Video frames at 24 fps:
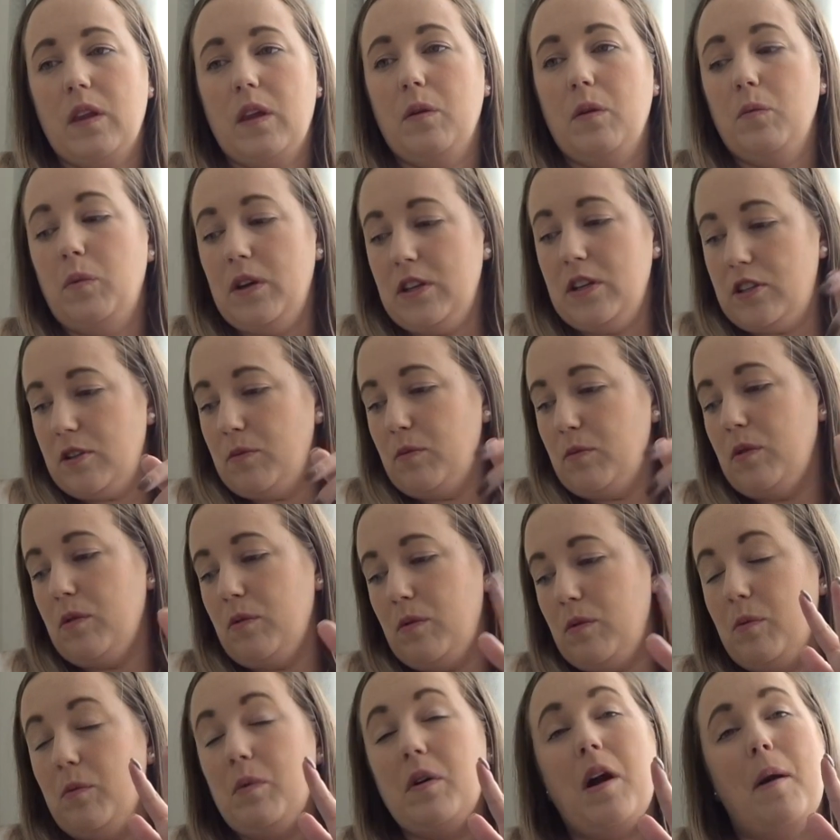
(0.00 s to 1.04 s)
Which will
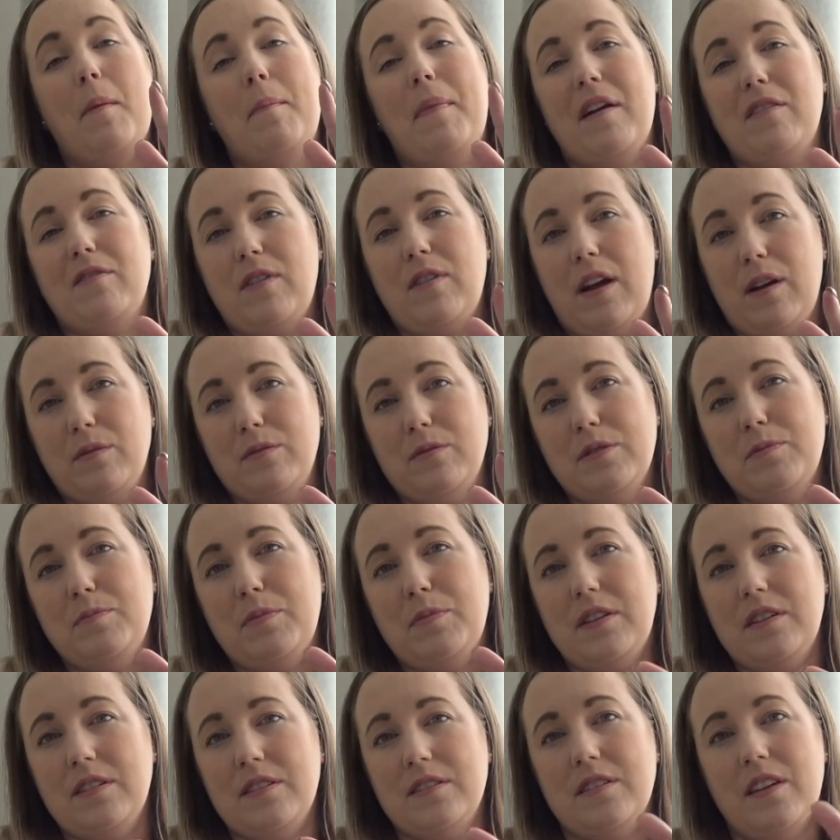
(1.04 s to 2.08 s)
come back round,
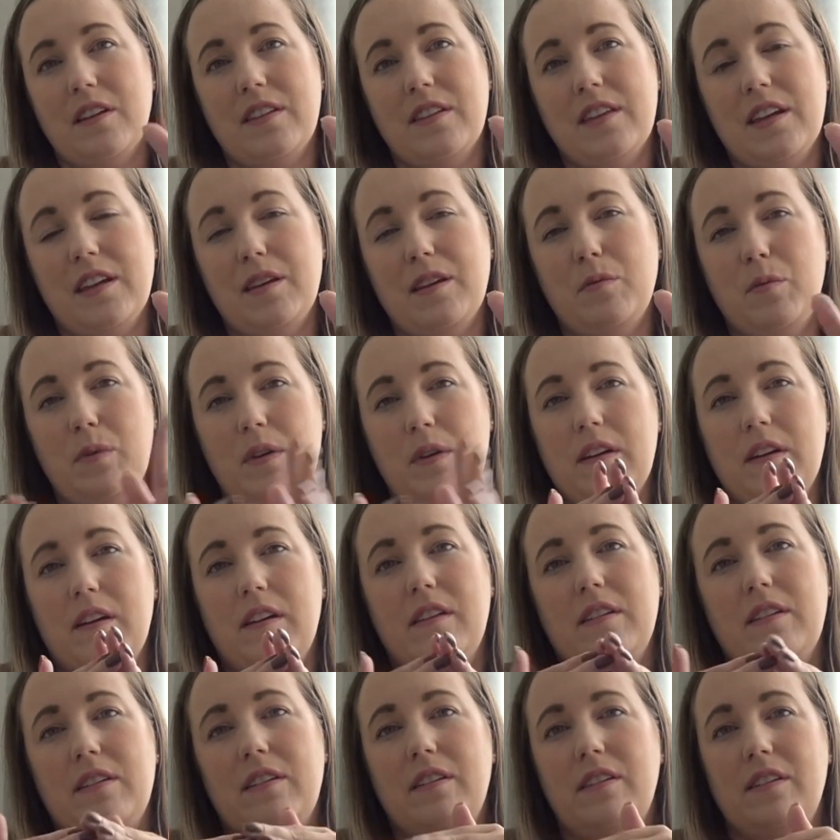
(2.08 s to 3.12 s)
because I think
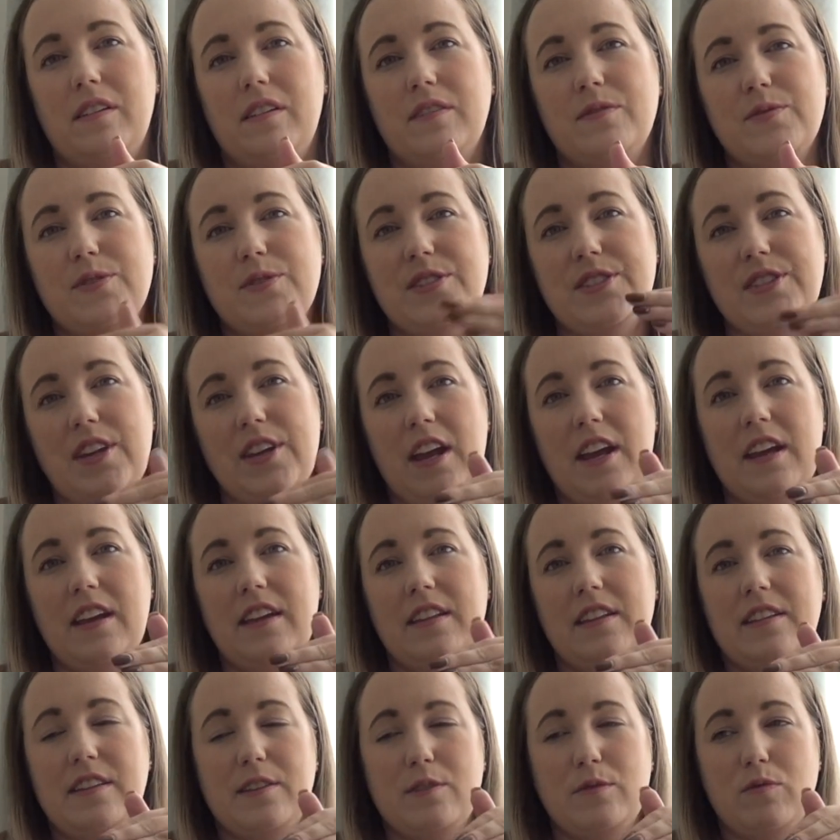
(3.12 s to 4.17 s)
we're staying
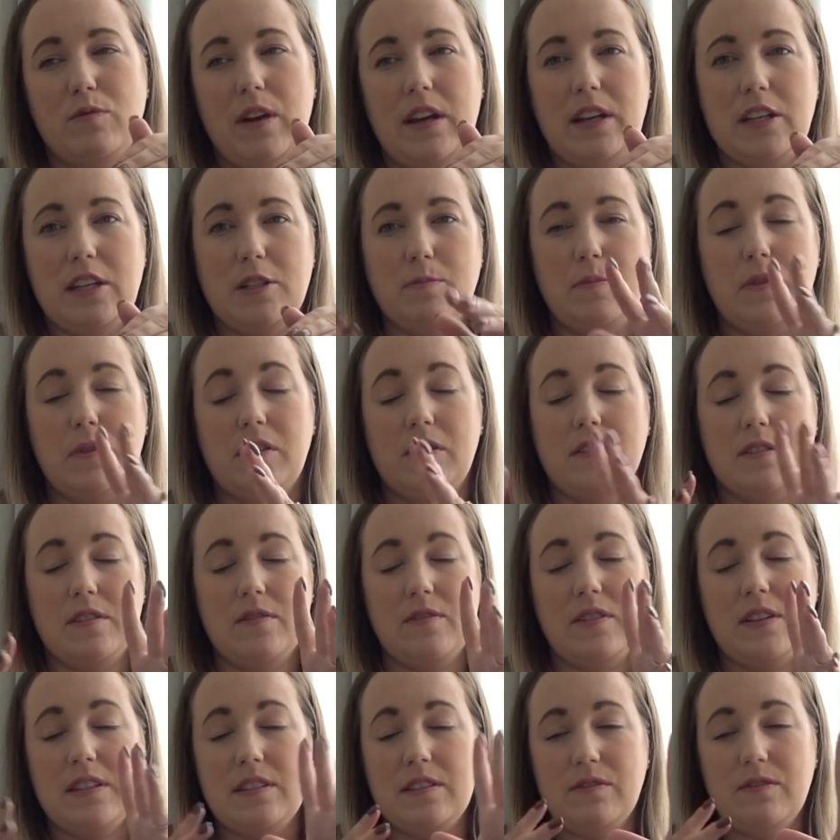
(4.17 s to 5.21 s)
in this range because
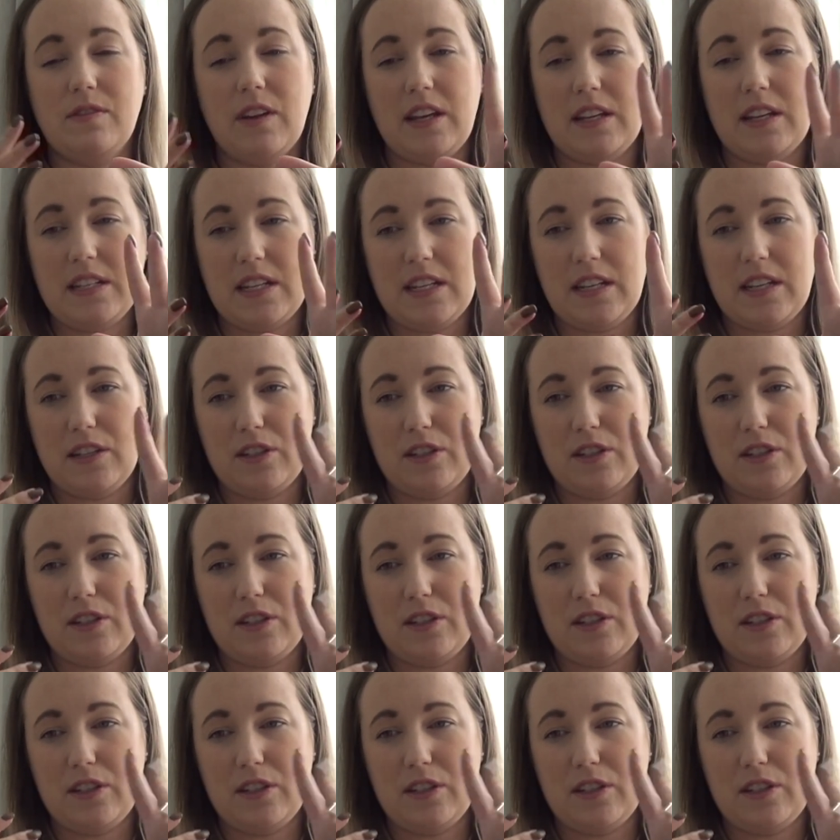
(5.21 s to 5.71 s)
of his feeding